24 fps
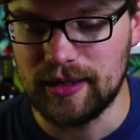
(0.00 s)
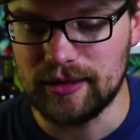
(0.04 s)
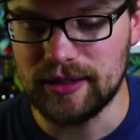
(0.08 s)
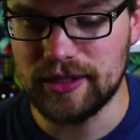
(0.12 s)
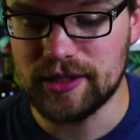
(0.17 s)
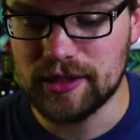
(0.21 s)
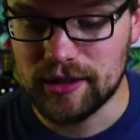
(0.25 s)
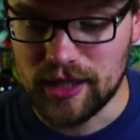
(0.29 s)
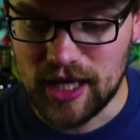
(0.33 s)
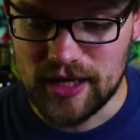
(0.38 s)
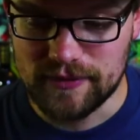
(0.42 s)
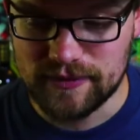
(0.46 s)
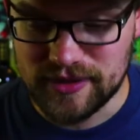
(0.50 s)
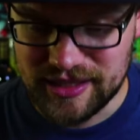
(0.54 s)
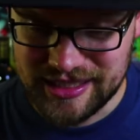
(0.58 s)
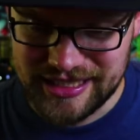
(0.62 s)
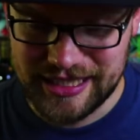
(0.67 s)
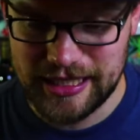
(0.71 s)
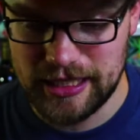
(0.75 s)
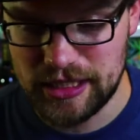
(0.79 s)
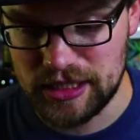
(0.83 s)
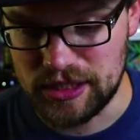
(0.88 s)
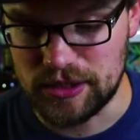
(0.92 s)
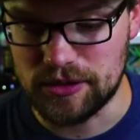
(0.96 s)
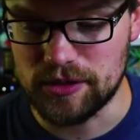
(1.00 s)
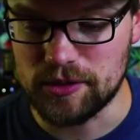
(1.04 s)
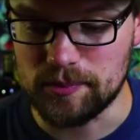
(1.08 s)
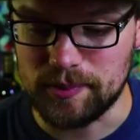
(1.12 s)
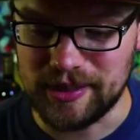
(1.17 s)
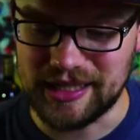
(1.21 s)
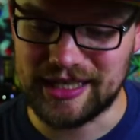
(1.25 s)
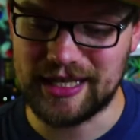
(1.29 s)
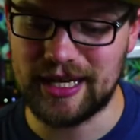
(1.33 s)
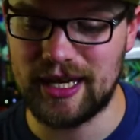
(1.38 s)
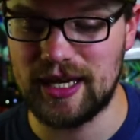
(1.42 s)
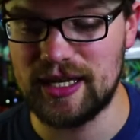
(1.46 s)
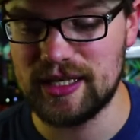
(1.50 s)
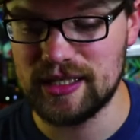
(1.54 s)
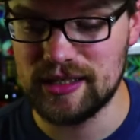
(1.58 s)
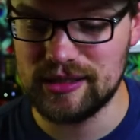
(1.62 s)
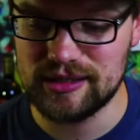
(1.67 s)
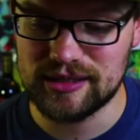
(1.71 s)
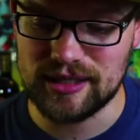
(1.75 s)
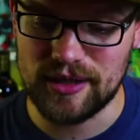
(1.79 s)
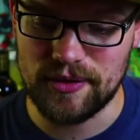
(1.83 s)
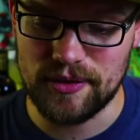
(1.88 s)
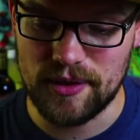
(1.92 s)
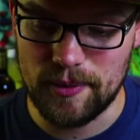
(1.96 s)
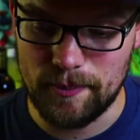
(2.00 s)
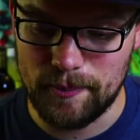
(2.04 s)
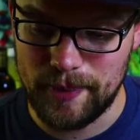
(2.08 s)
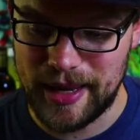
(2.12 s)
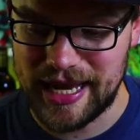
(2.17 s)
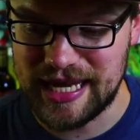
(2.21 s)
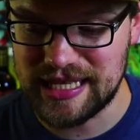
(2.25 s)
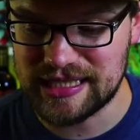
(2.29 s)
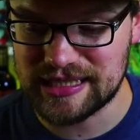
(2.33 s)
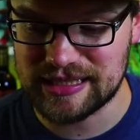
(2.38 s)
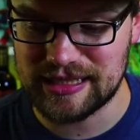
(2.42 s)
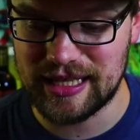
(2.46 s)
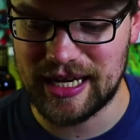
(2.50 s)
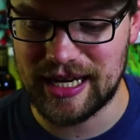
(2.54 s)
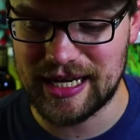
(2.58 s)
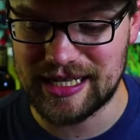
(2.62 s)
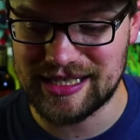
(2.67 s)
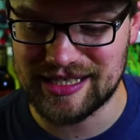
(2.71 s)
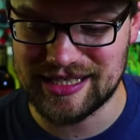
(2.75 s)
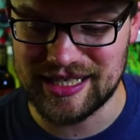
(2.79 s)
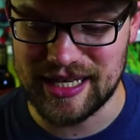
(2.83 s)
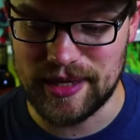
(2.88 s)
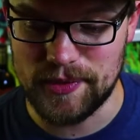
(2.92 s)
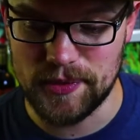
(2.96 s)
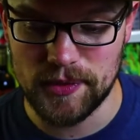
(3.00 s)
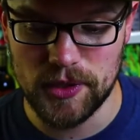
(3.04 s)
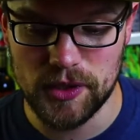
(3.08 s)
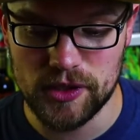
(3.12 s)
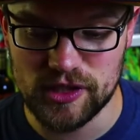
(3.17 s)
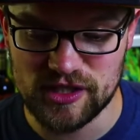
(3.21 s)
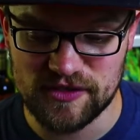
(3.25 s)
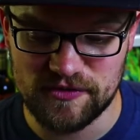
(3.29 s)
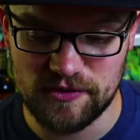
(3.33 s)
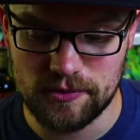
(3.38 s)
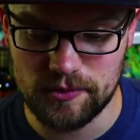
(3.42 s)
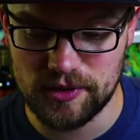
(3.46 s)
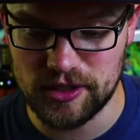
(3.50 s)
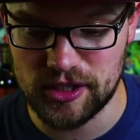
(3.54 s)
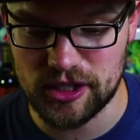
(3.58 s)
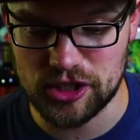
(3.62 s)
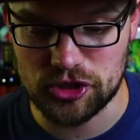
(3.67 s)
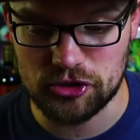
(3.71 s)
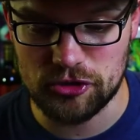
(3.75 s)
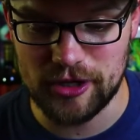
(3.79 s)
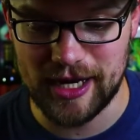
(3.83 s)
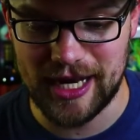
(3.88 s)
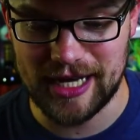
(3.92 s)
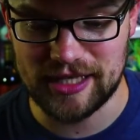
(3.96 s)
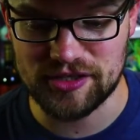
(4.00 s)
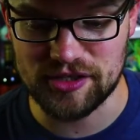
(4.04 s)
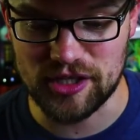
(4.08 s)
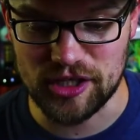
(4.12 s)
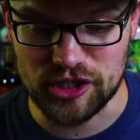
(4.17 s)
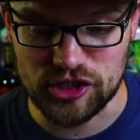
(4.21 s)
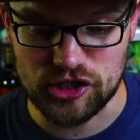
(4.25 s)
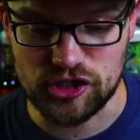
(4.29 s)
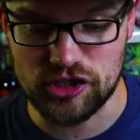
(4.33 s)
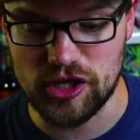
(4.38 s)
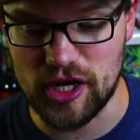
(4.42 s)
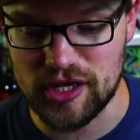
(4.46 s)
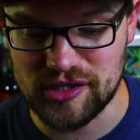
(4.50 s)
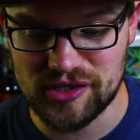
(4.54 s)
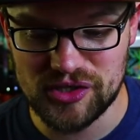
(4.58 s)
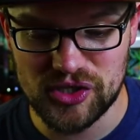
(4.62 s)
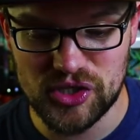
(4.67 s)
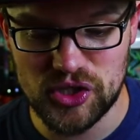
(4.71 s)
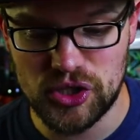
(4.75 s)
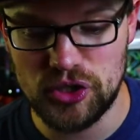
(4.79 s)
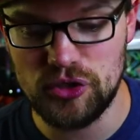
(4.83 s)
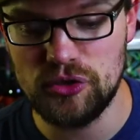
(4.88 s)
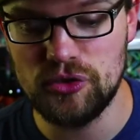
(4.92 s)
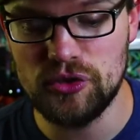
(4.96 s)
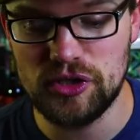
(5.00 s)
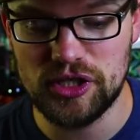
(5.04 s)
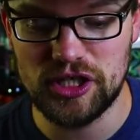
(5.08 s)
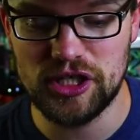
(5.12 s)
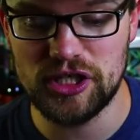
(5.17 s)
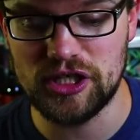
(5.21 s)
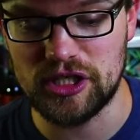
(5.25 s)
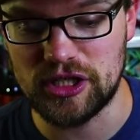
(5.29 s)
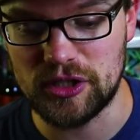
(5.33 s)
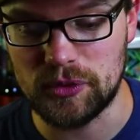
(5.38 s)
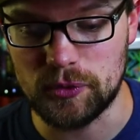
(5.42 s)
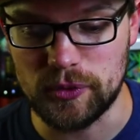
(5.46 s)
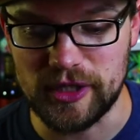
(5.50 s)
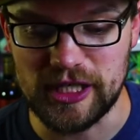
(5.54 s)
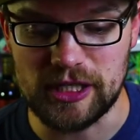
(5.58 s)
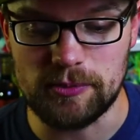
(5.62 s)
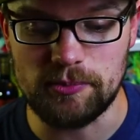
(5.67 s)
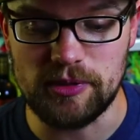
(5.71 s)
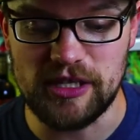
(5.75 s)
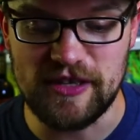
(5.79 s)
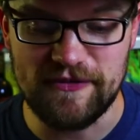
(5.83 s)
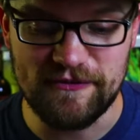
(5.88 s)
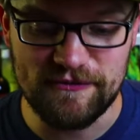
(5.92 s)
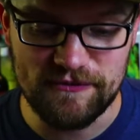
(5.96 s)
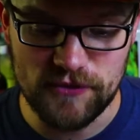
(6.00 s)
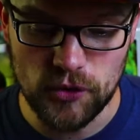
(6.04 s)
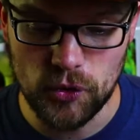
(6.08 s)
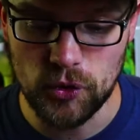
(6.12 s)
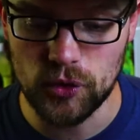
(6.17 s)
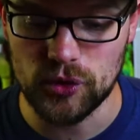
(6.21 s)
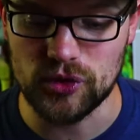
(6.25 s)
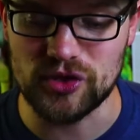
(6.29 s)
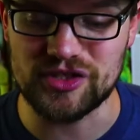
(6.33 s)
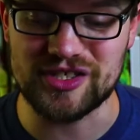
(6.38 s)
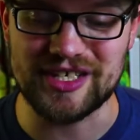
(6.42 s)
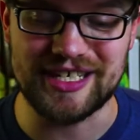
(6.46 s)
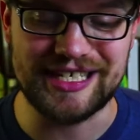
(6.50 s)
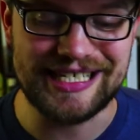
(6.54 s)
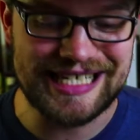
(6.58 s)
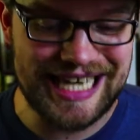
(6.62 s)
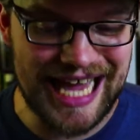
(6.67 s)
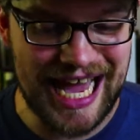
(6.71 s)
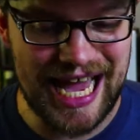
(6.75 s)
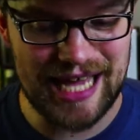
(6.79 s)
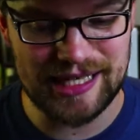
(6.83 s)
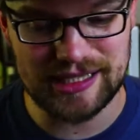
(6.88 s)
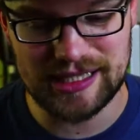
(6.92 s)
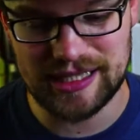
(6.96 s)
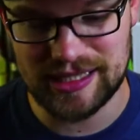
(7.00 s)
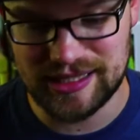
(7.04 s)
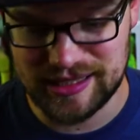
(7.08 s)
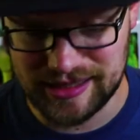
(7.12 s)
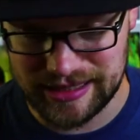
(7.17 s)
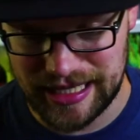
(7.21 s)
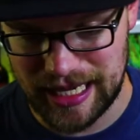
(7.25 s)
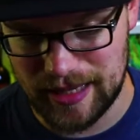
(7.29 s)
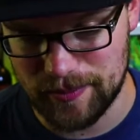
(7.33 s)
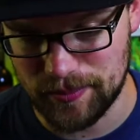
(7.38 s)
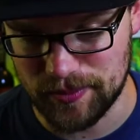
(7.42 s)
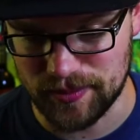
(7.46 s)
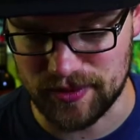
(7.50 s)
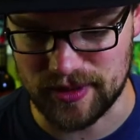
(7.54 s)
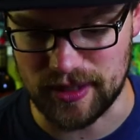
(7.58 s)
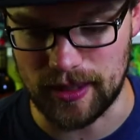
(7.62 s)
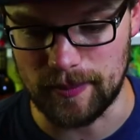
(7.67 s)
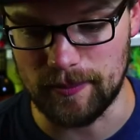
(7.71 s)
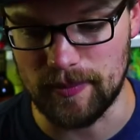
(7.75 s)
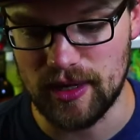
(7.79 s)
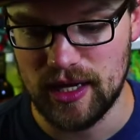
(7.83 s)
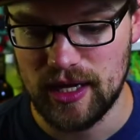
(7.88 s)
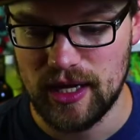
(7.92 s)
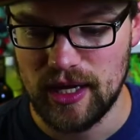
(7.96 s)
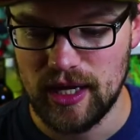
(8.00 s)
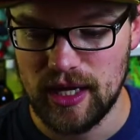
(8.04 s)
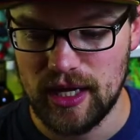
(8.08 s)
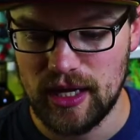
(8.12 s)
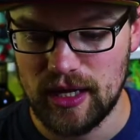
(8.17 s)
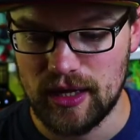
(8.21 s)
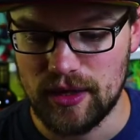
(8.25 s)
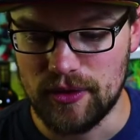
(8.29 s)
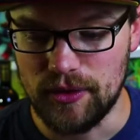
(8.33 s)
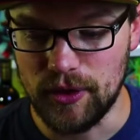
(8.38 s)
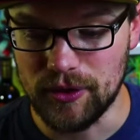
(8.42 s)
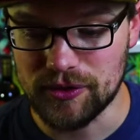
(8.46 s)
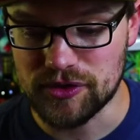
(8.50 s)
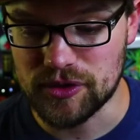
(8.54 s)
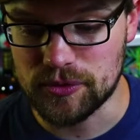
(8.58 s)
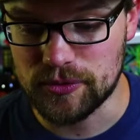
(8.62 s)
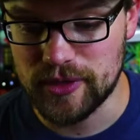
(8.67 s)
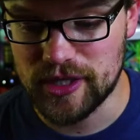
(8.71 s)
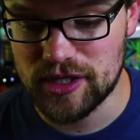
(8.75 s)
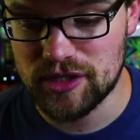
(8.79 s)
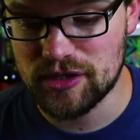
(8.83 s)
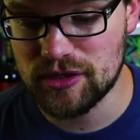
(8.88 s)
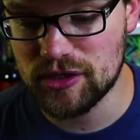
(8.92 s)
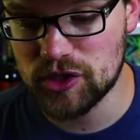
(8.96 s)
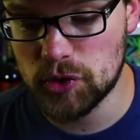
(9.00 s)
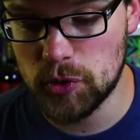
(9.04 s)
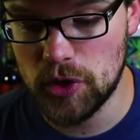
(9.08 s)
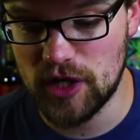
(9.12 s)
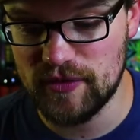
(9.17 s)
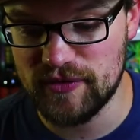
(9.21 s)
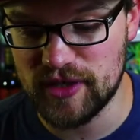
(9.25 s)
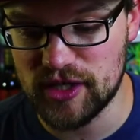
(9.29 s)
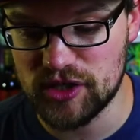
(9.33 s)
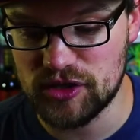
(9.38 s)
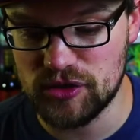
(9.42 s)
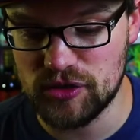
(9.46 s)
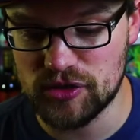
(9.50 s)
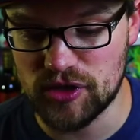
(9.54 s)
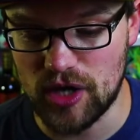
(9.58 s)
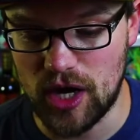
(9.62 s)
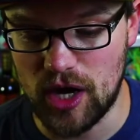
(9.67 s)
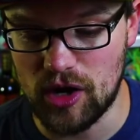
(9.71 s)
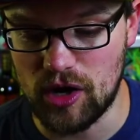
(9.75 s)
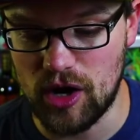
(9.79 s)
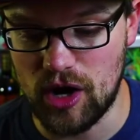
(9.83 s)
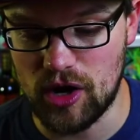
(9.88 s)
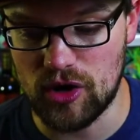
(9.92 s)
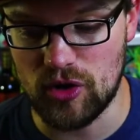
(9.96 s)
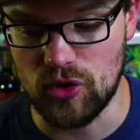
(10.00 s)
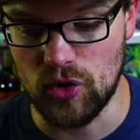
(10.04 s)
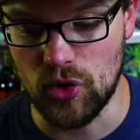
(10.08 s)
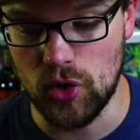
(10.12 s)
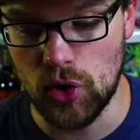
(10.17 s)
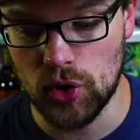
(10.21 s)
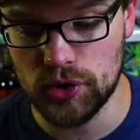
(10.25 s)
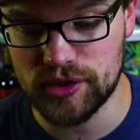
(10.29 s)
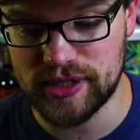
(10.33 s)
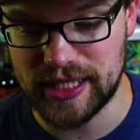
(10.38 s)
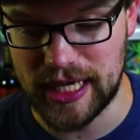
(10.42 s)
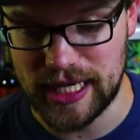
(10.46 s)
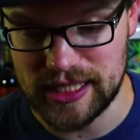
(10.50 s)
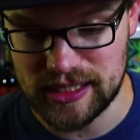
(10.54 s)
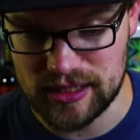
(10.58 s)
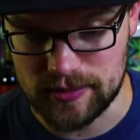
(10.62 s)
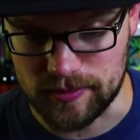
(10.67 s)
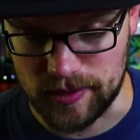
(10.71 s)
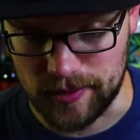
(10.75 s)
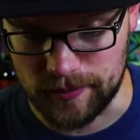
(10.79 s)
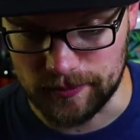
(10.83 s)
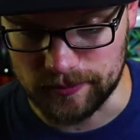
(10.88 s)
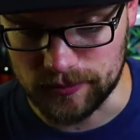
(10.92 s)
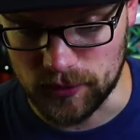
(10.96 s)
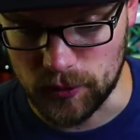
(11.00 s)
Lindelof continued, because the bass lines in those familiar tracks are just too good, we'd be fools not to sample them. Those original 12 issues are our Old Testament.